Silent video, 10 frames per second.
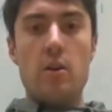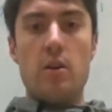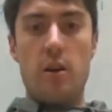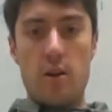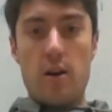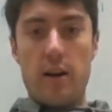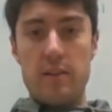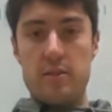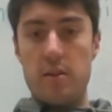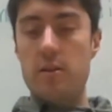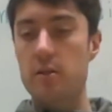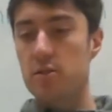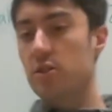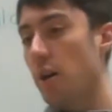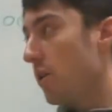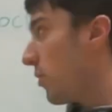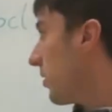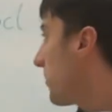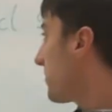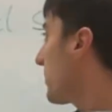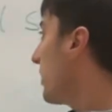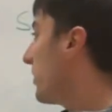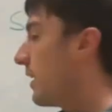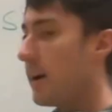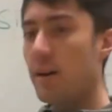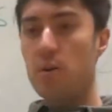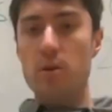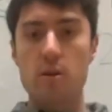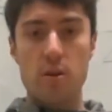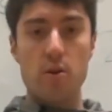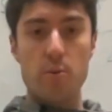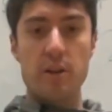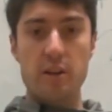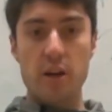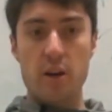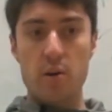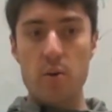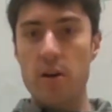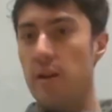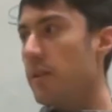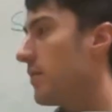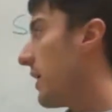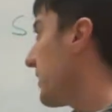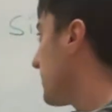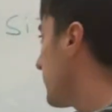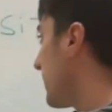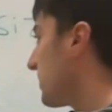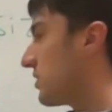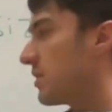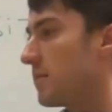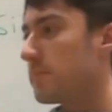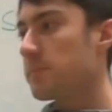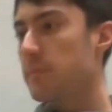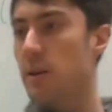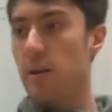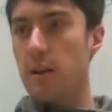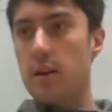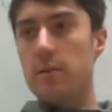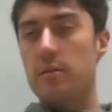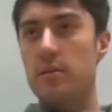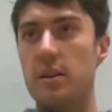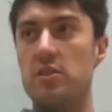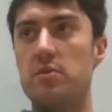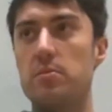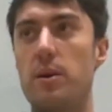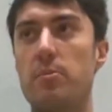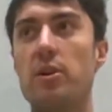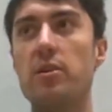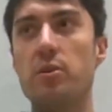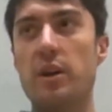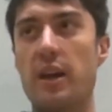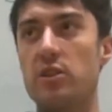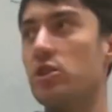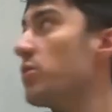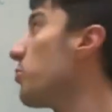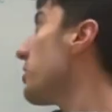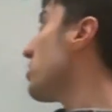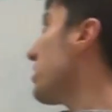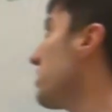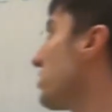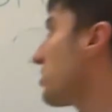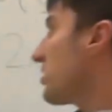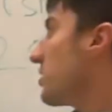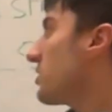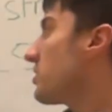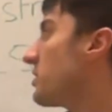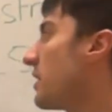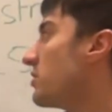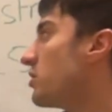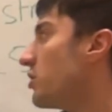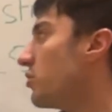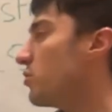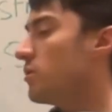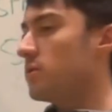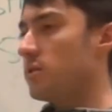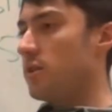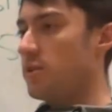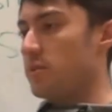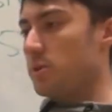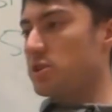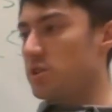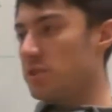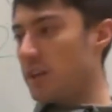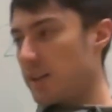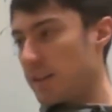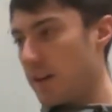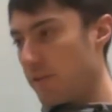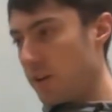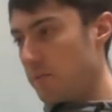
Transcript: All right, so now we know that this memory location, which is sent to, or which is given